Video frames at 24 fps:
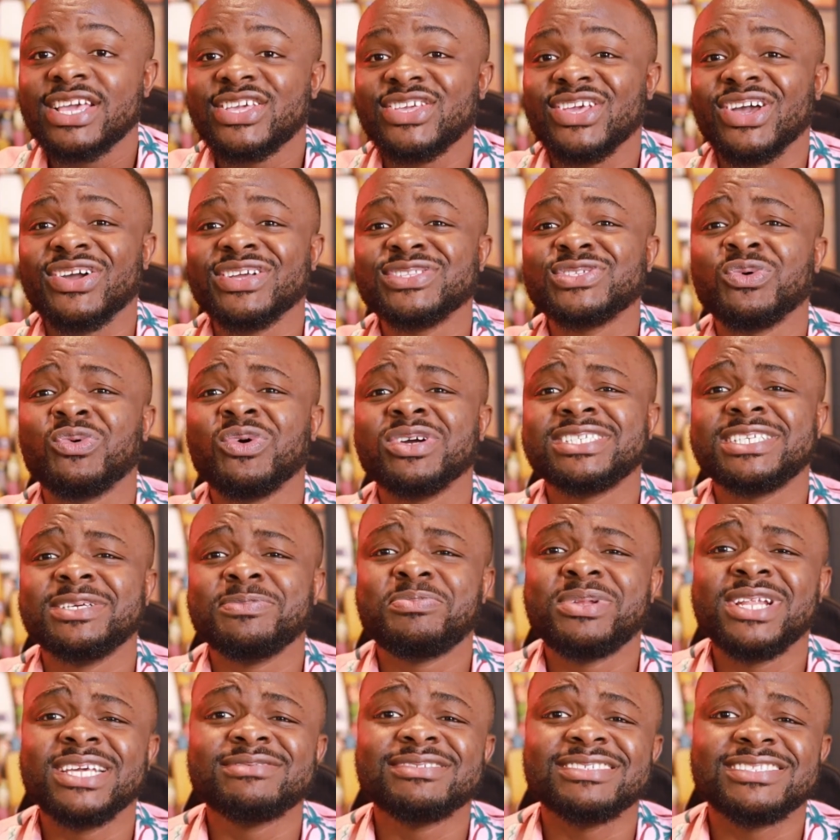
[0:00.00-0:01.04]
You're going to wash the
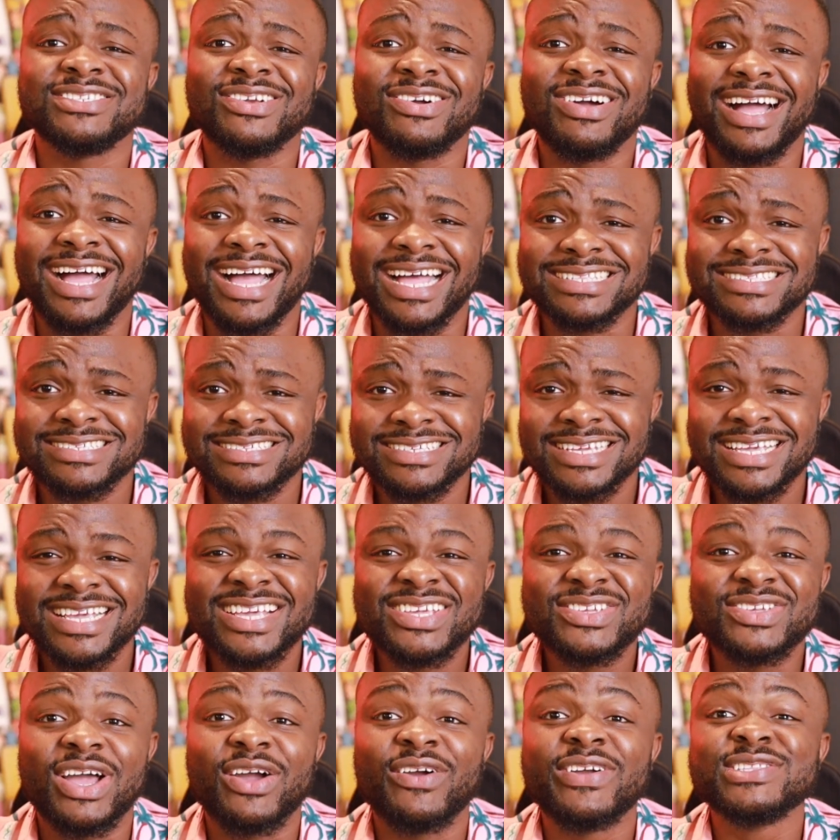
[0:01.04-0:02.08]
plate with your hands.
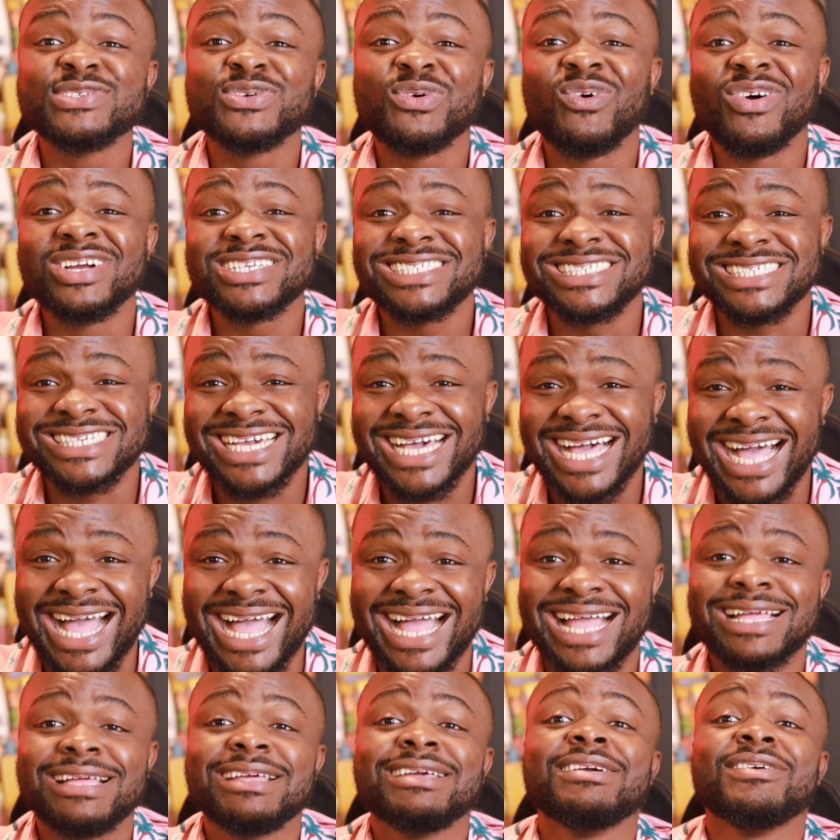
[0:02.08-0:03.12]
You're going to wash the
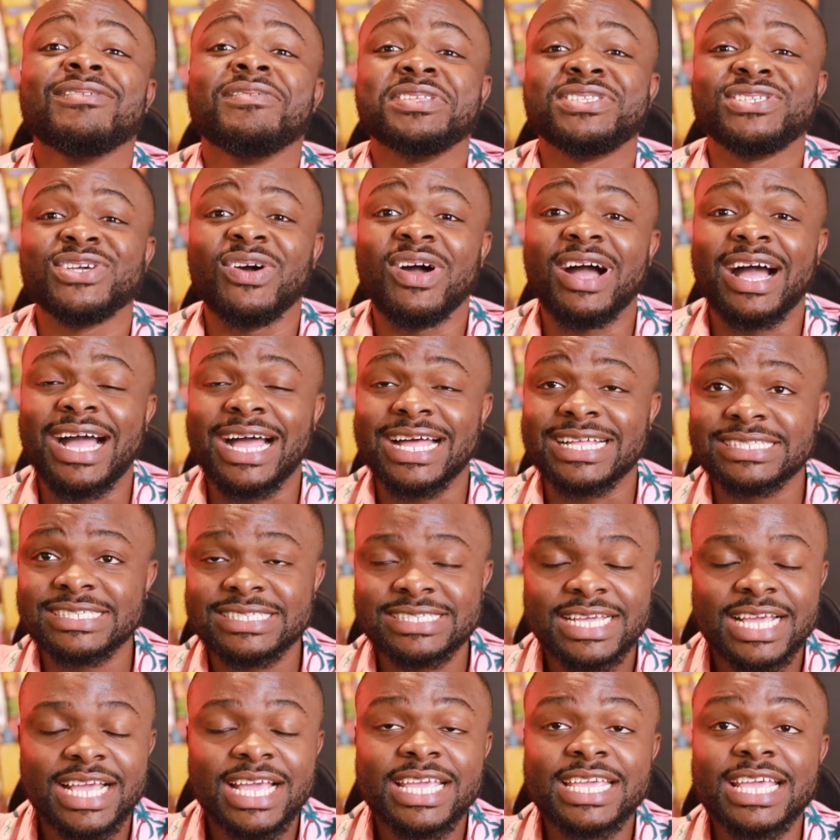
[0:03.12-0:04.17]
car with your
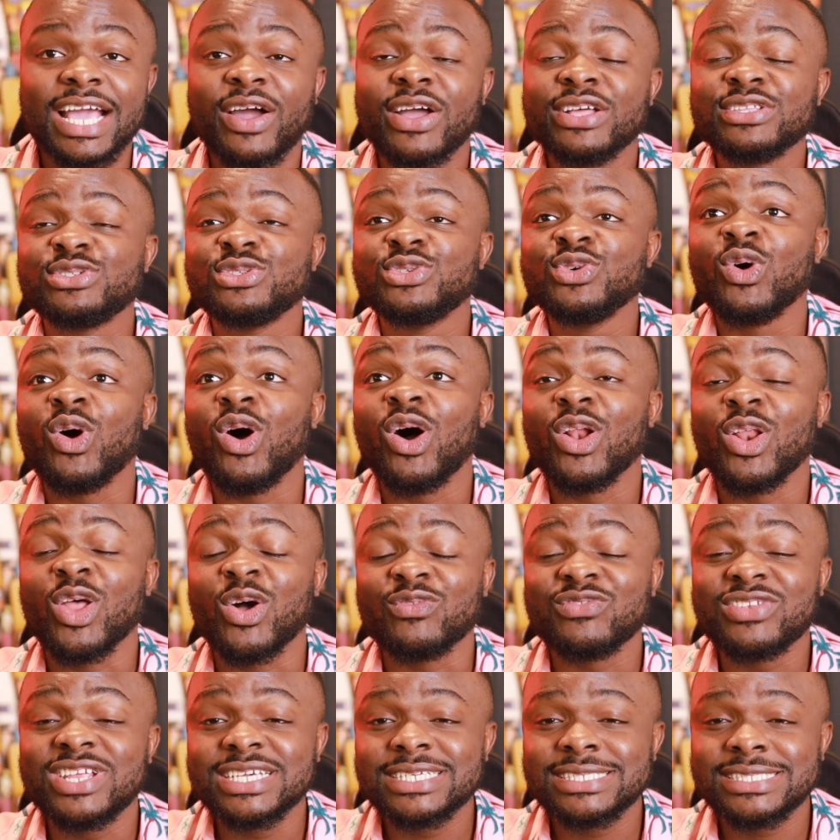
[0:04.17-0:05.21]
hands. You're going to do all
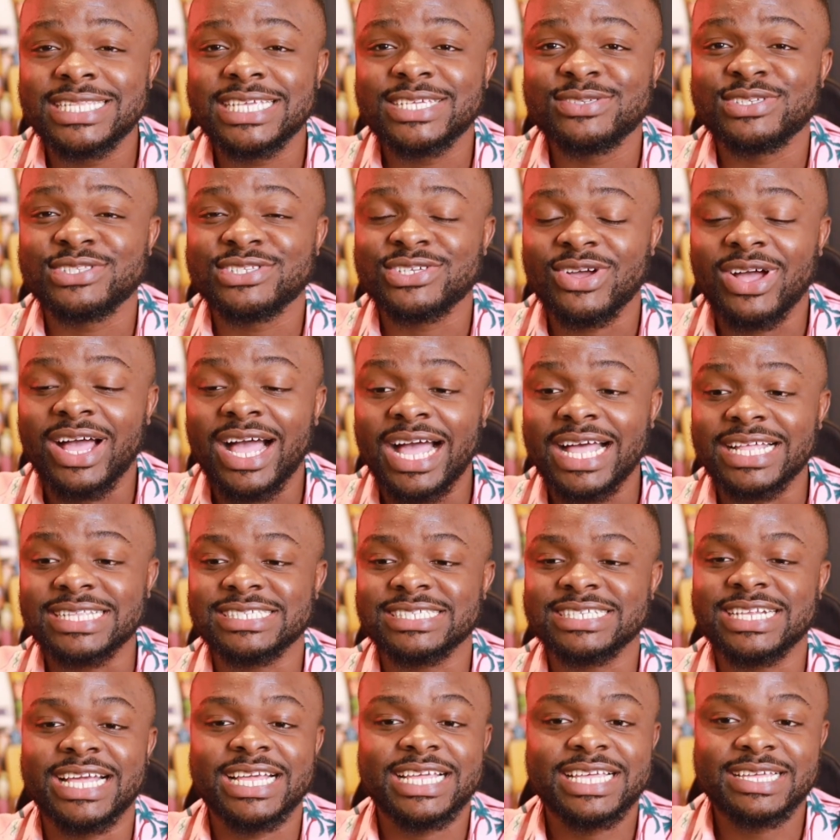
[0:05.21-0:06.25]
of these things with your
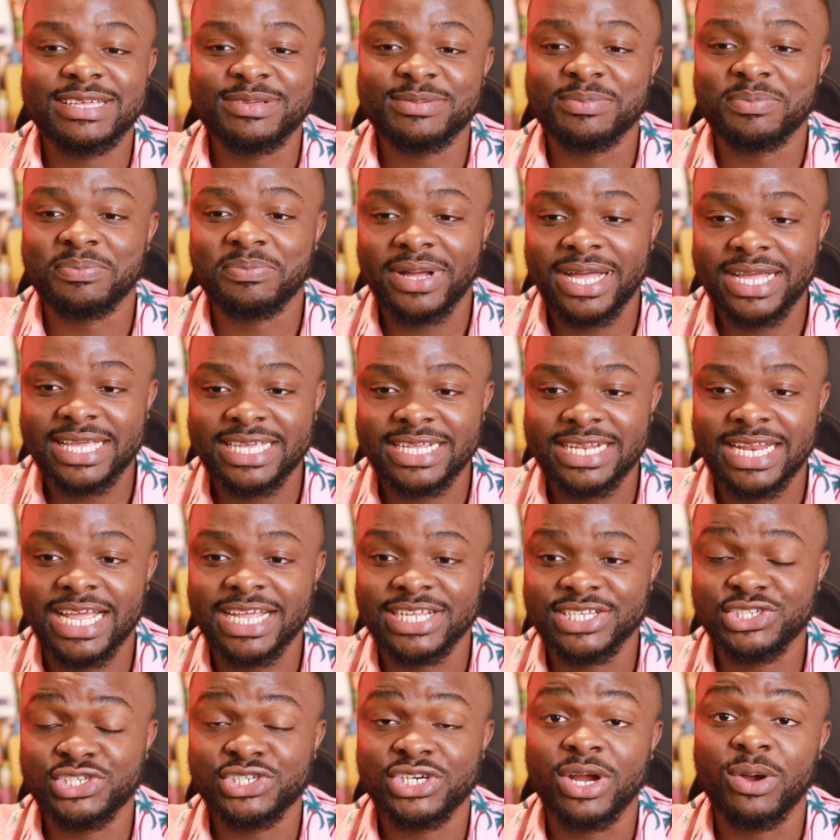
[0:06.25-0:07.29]
hands. Like back in
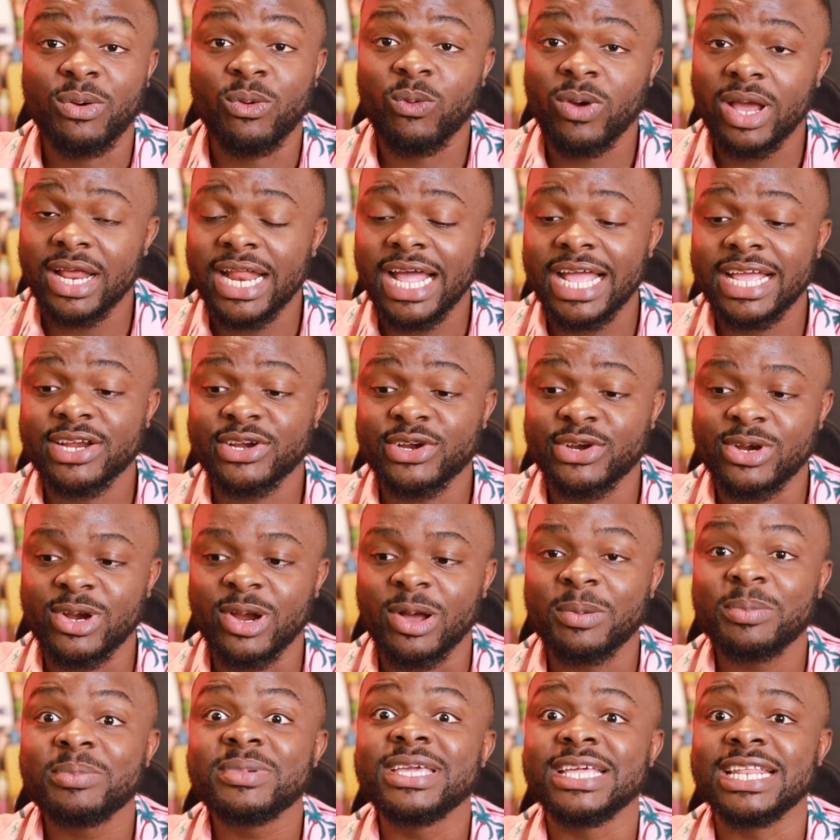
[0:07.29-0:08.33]
Nigeria, when I grew
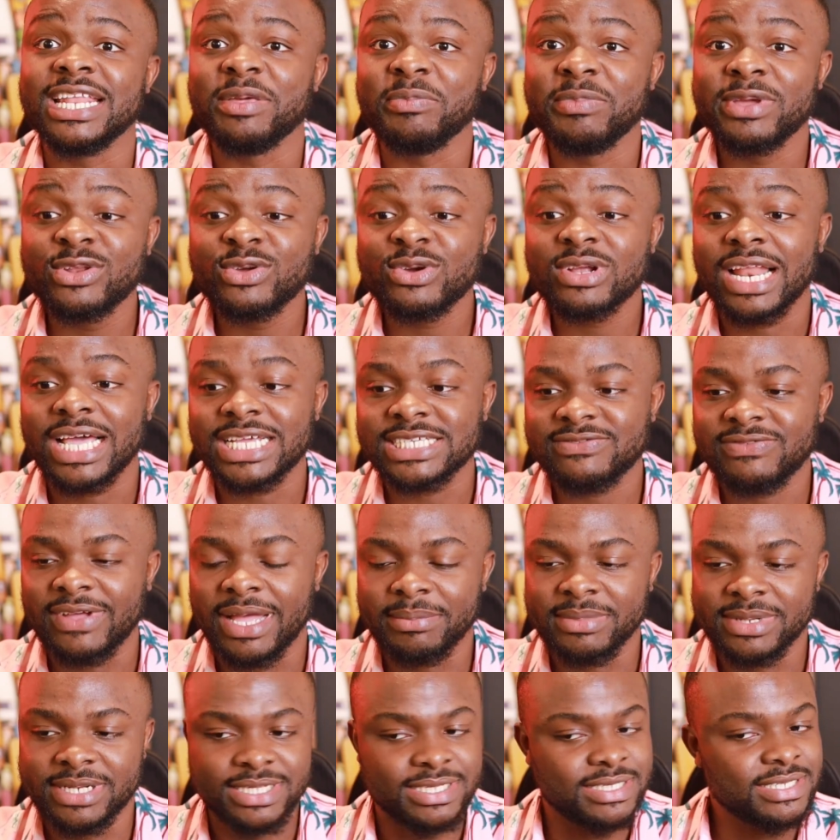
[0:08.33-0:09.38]
up in a middle class
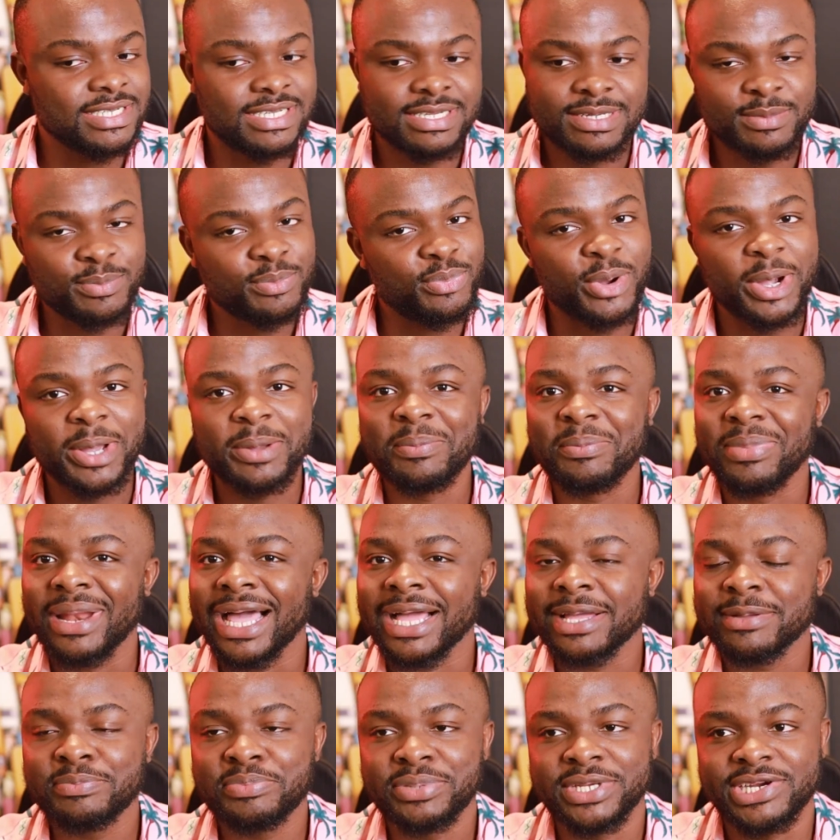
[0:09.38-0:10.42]
family, point
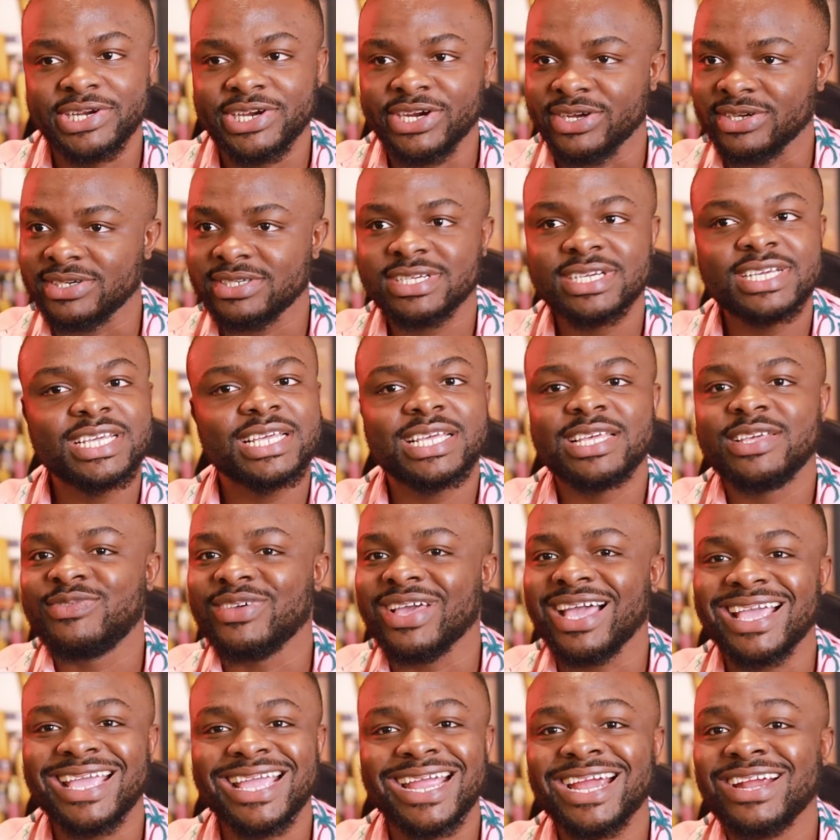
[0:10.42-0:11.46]
blank period. If
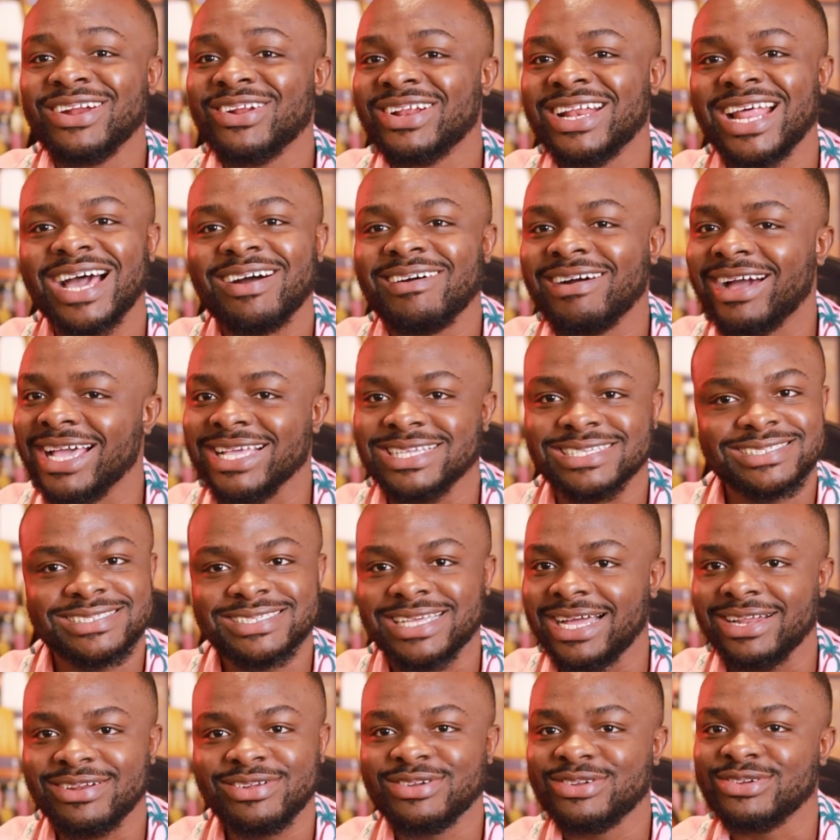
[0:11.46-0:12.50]
you're hearing otherwise,
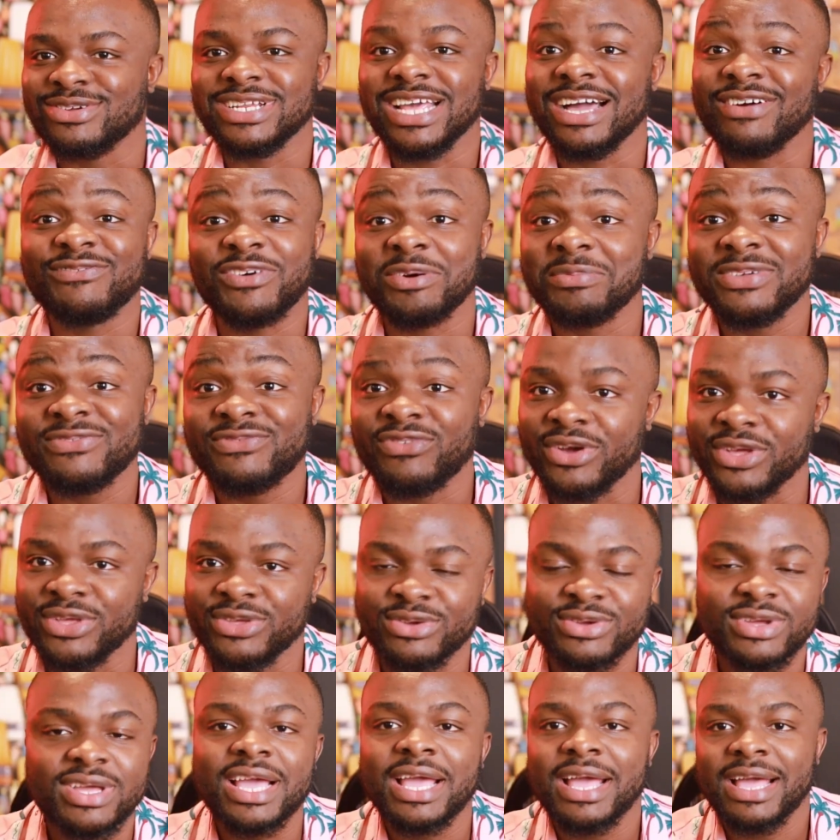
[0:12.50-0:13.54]
I don't know, they are forming for
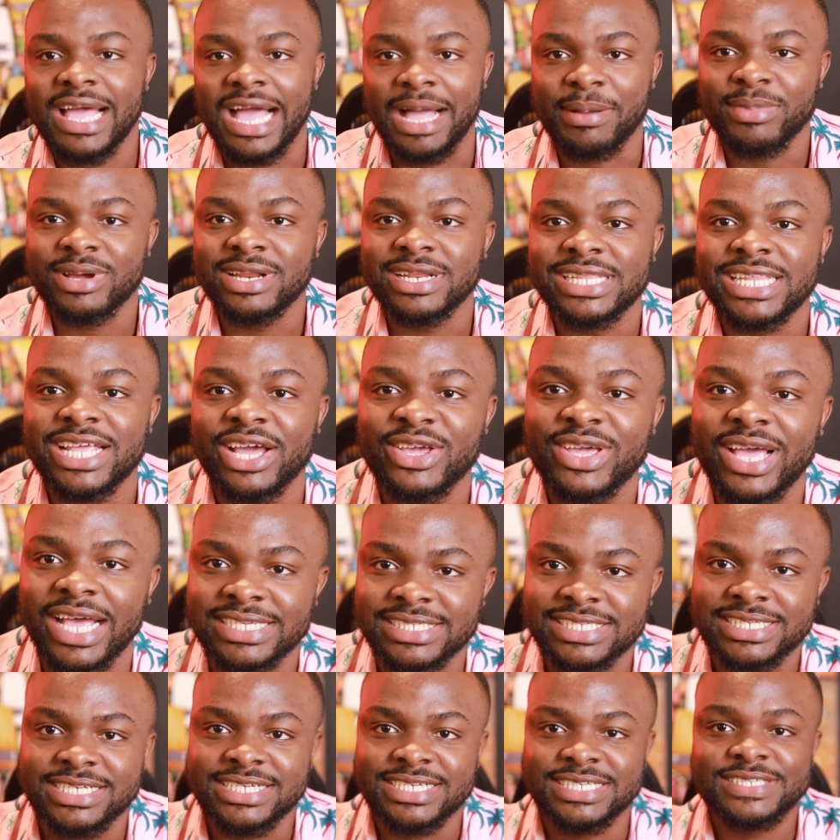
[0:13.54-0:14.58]
you. I'm going to tell you
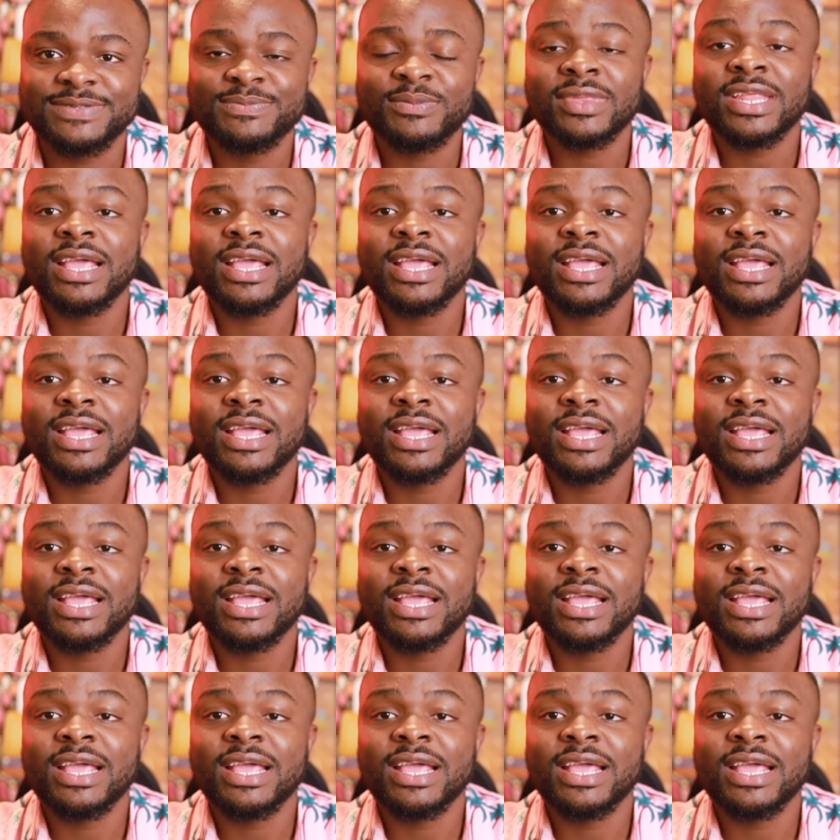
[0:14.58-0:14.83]
as it is.